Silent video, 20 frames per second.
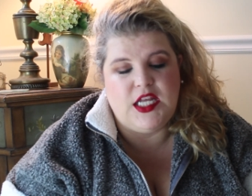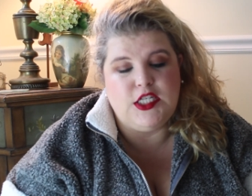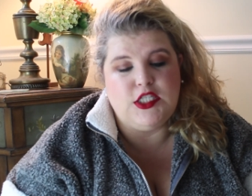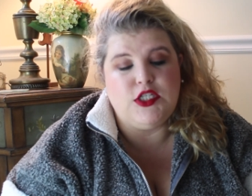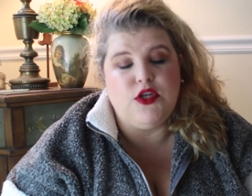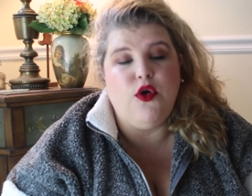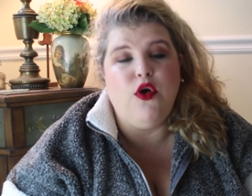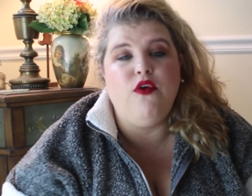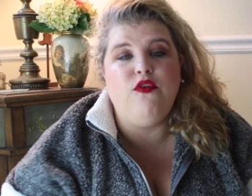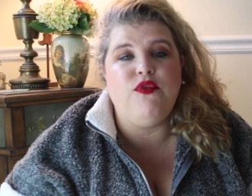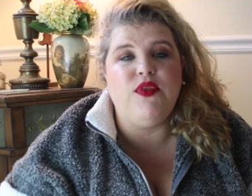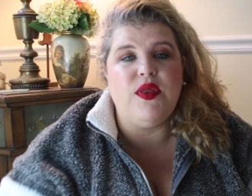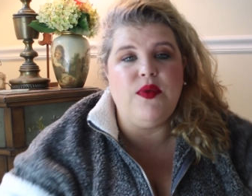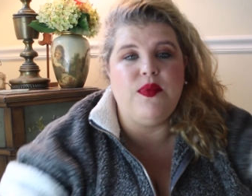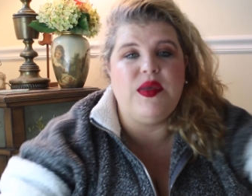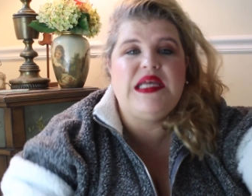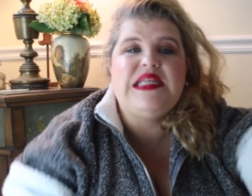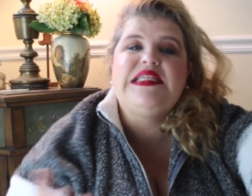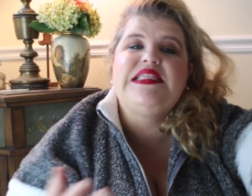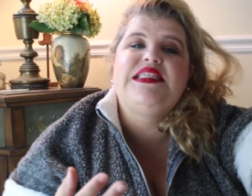And so hopefully
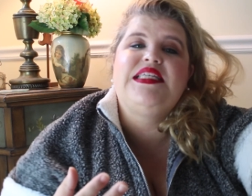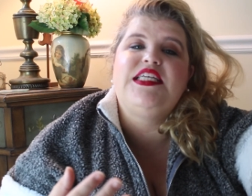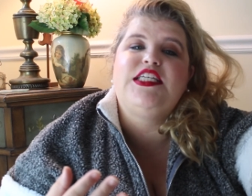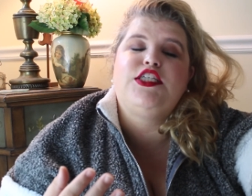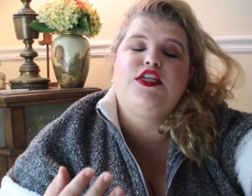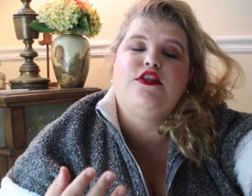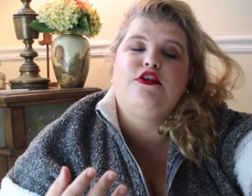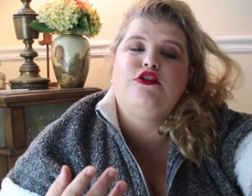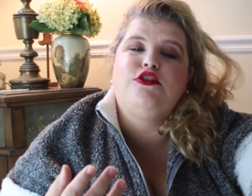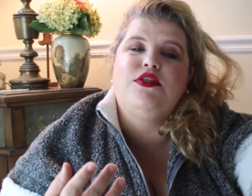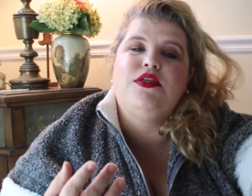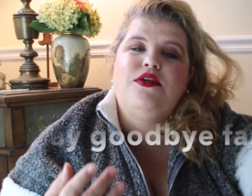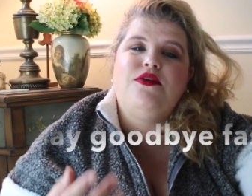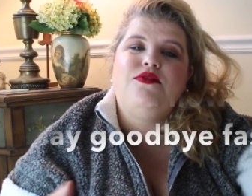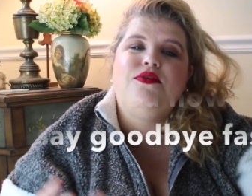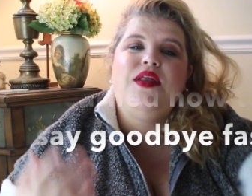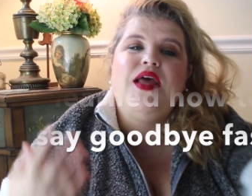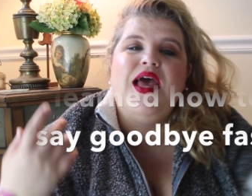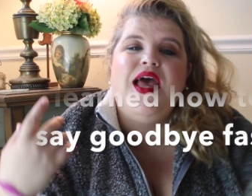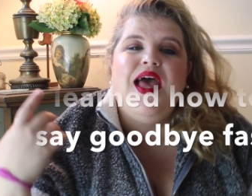we get to see each other
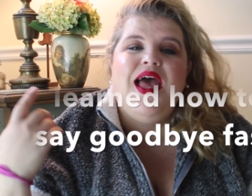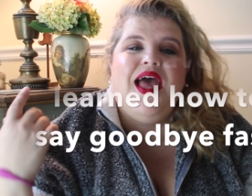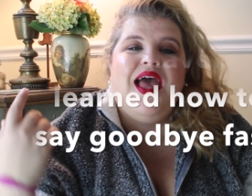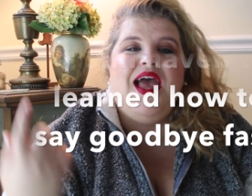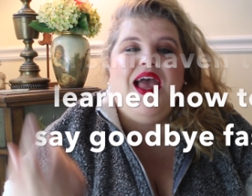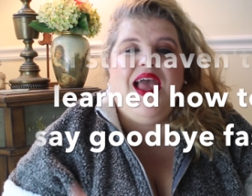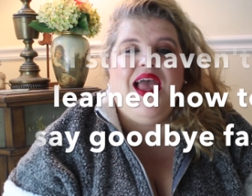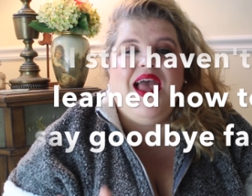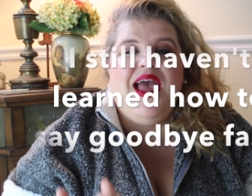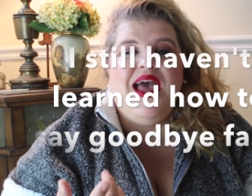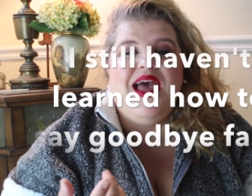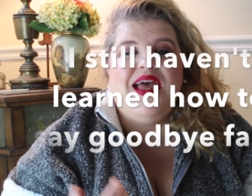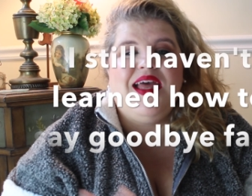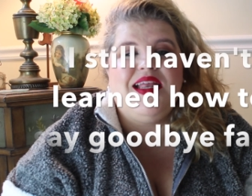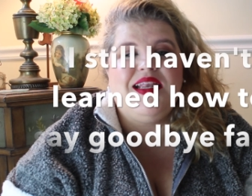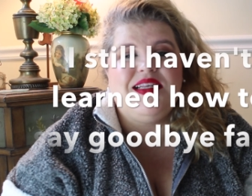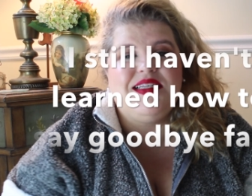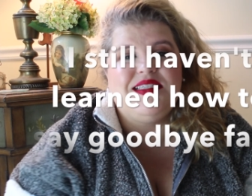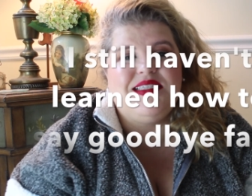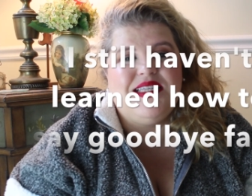soon.
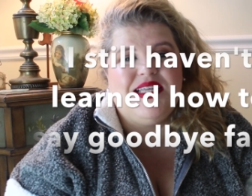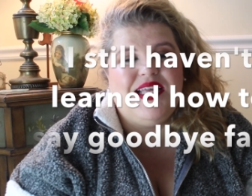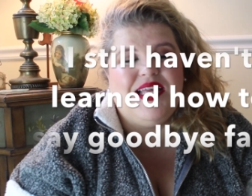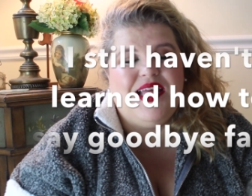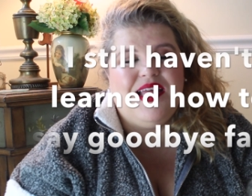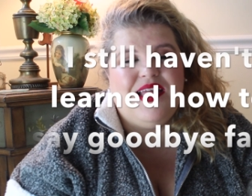And